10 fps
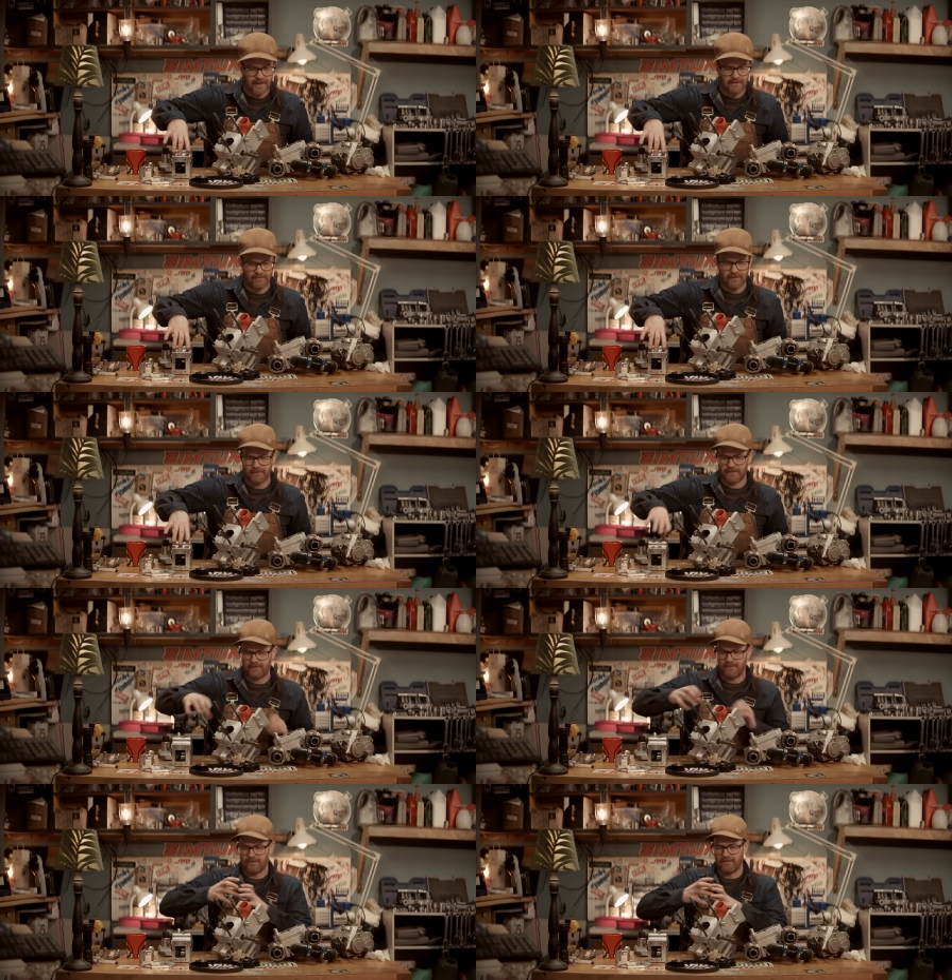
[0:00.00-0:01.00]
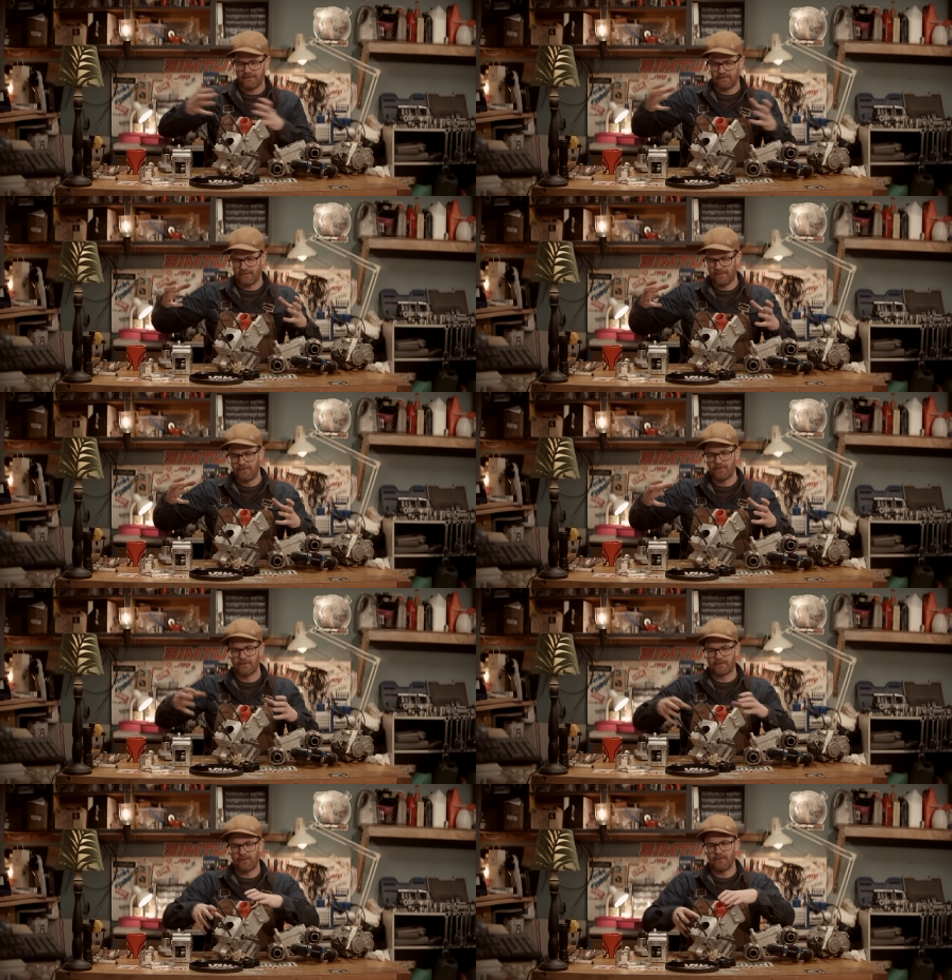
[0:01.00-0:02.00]
have like a
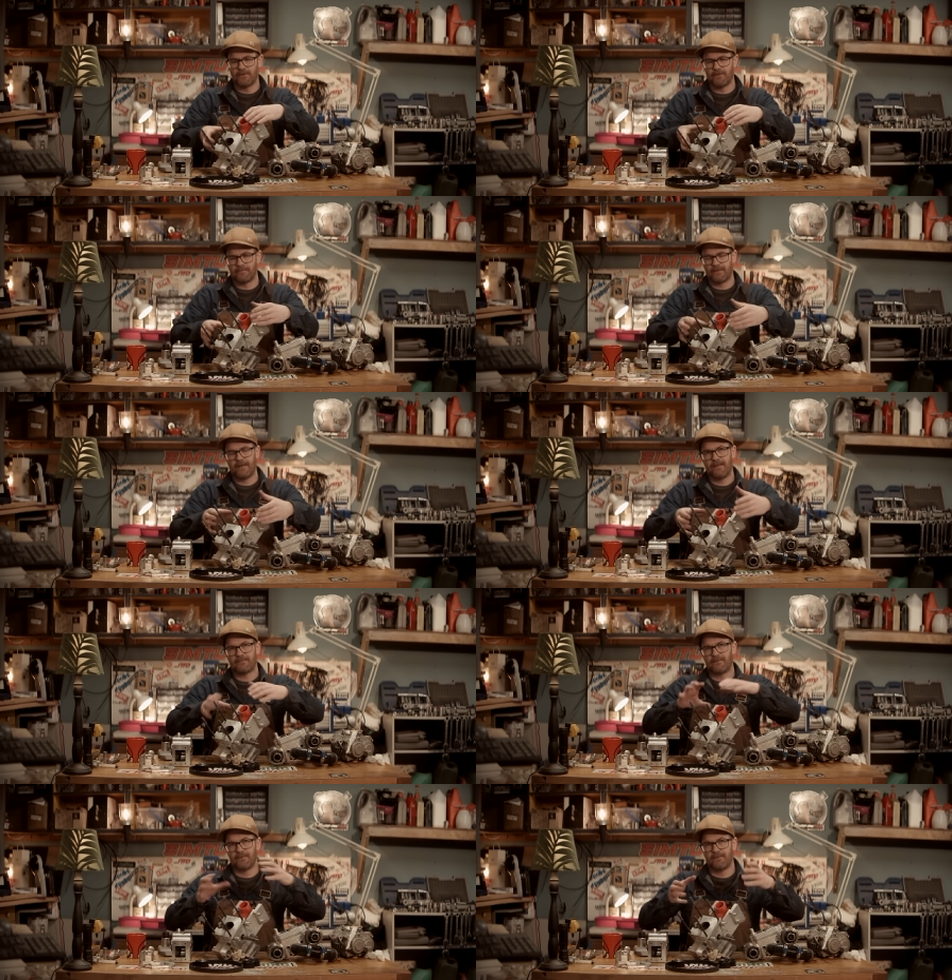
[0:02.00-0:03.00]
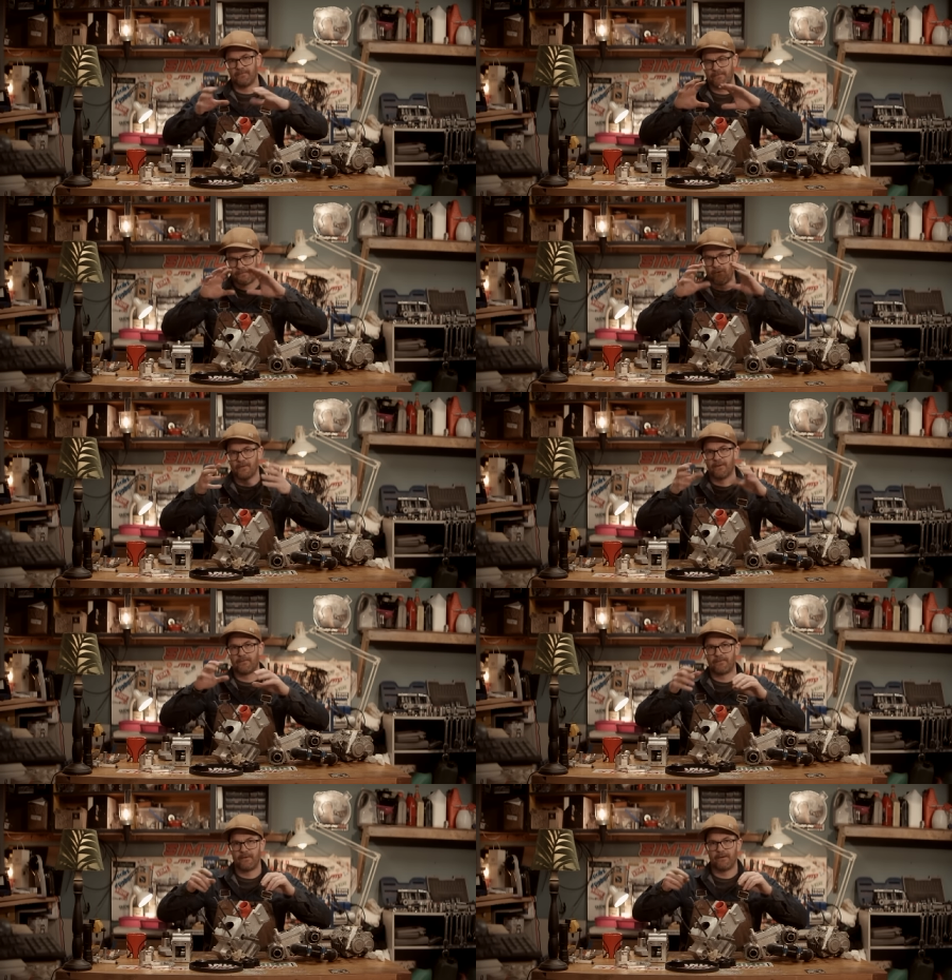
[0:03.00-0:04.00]
huge volume, case volume full
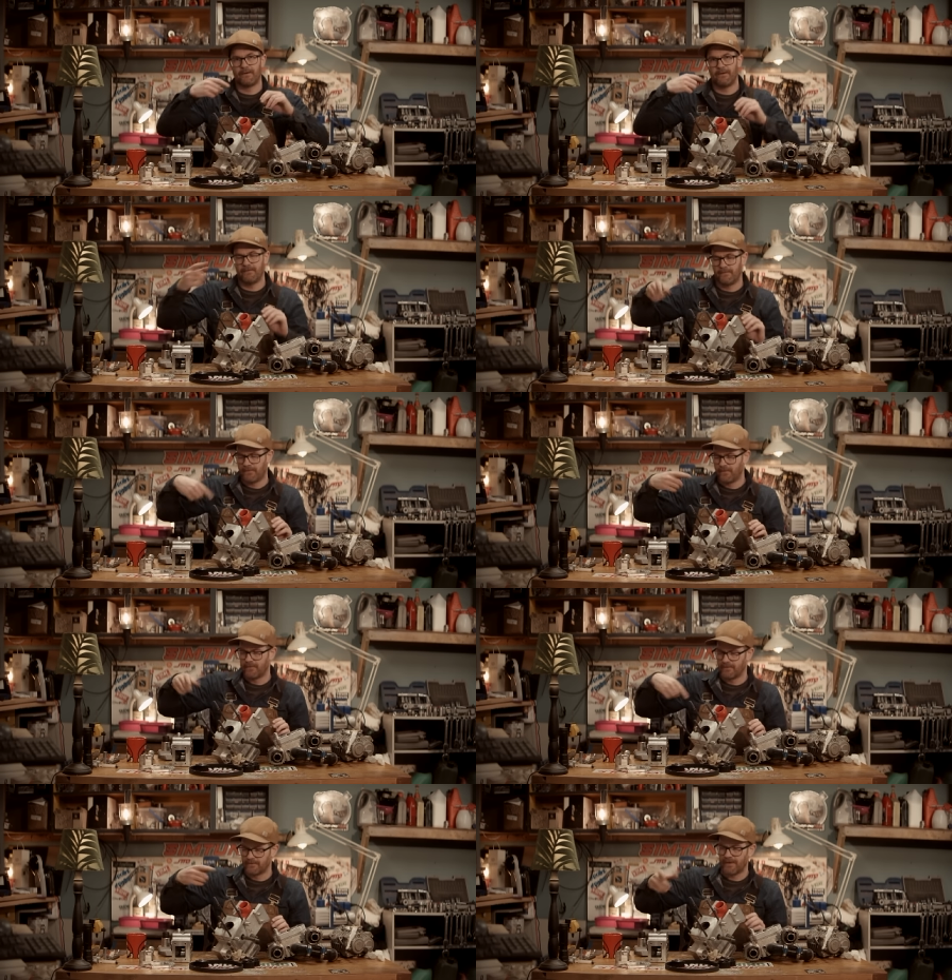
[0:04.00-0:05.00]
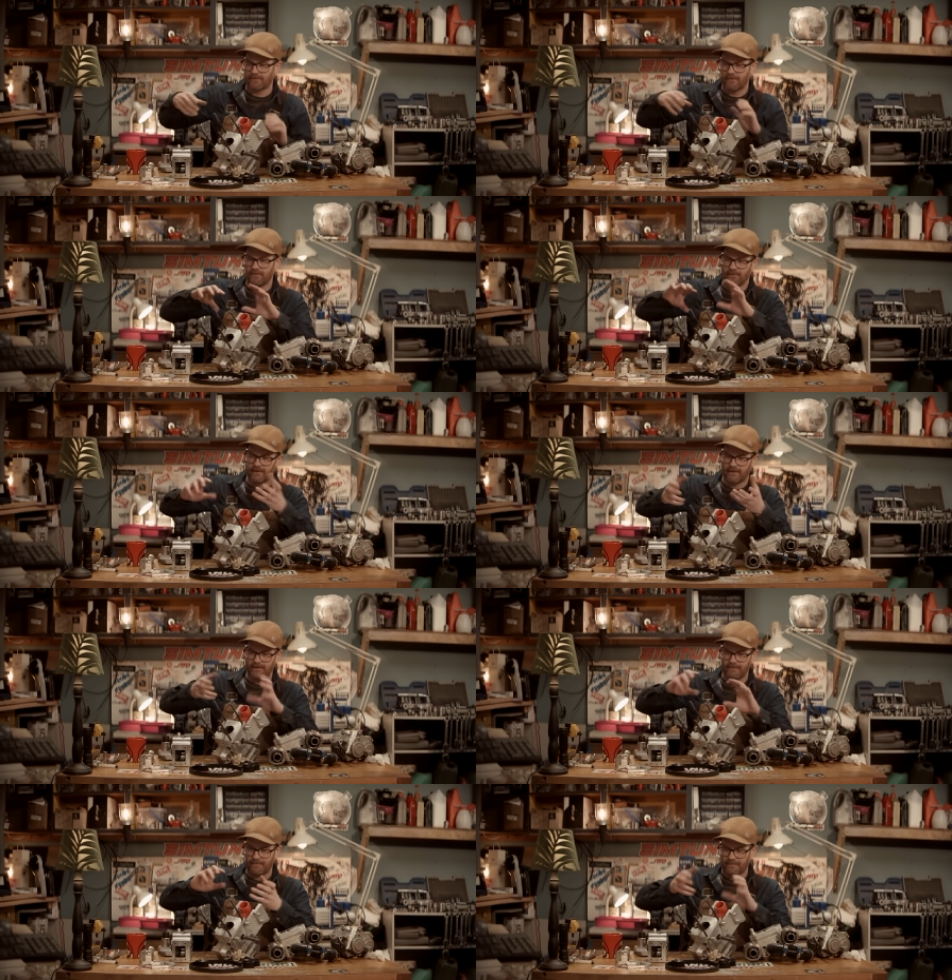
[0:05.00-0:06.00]
of uh, fuel that will
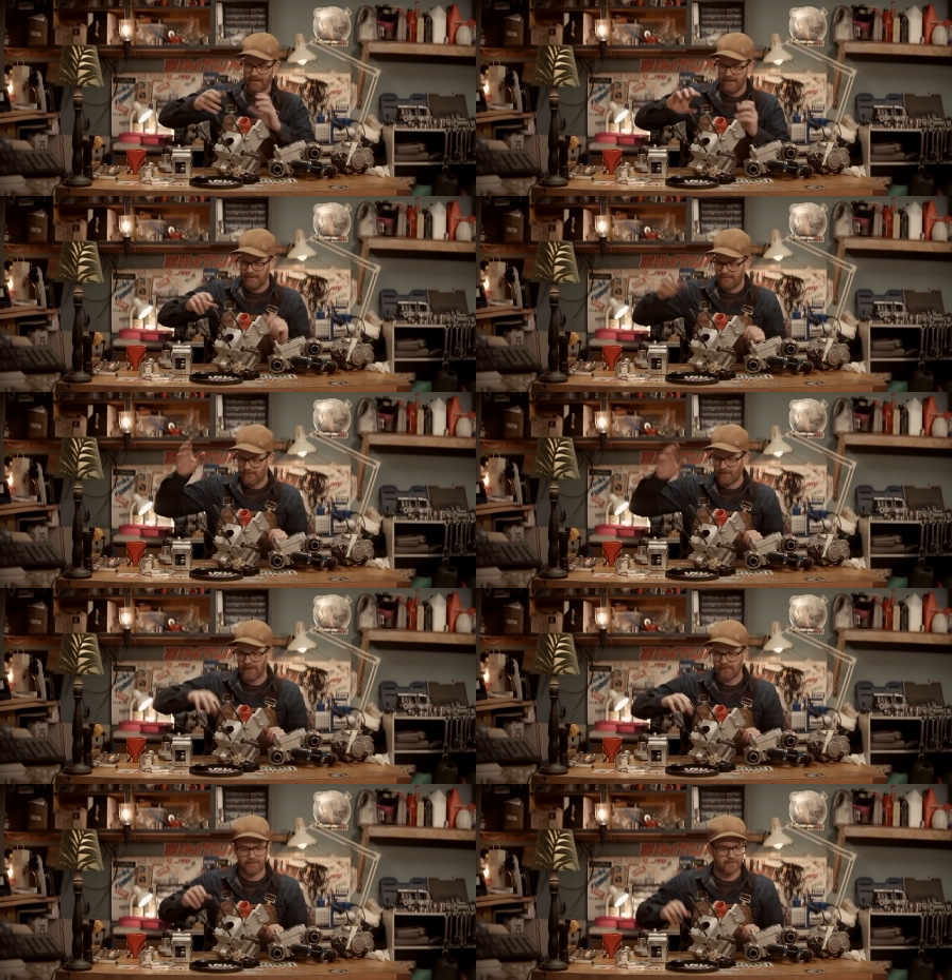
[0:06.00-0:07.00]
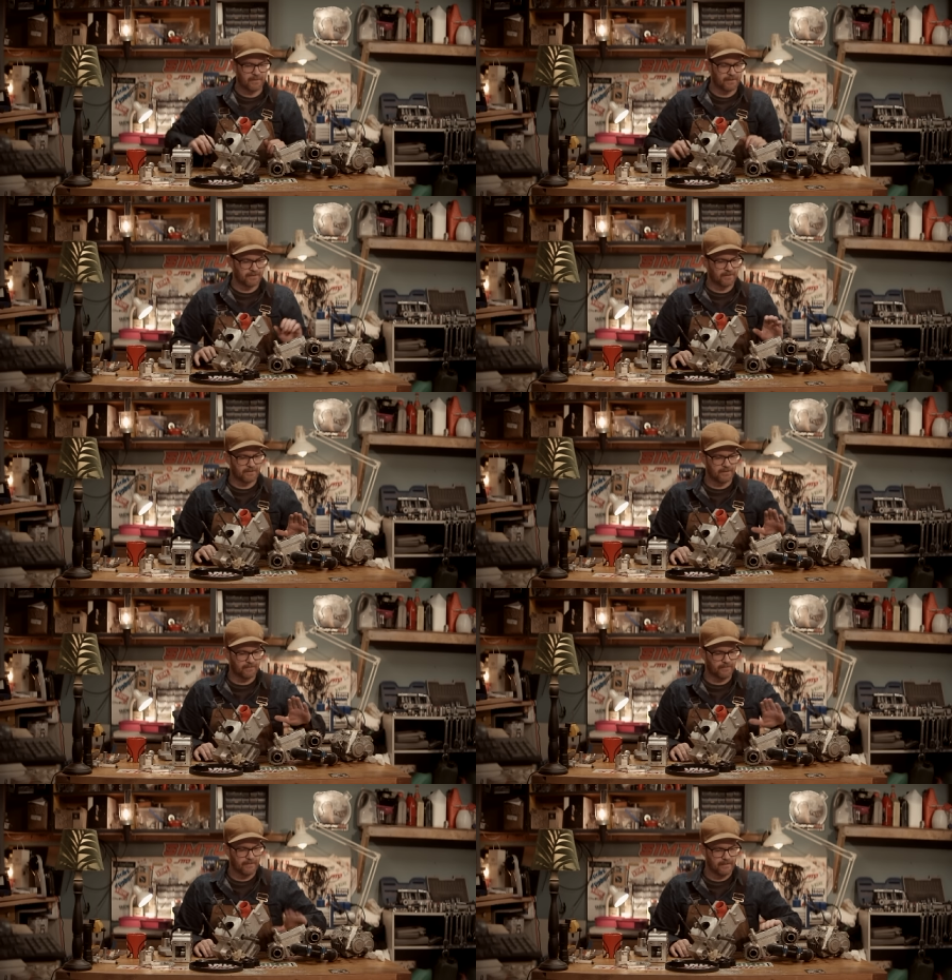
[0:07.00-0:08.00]
uh, fall out of suspension and
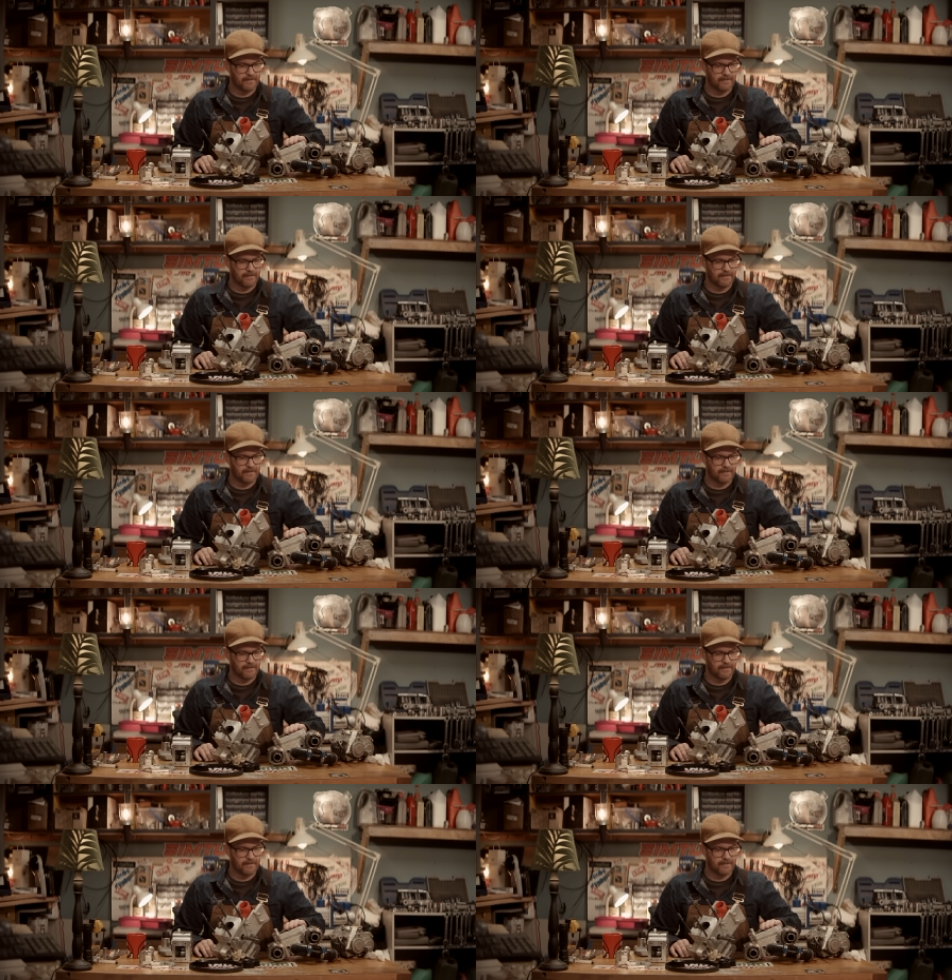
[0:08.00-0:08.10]
stuff.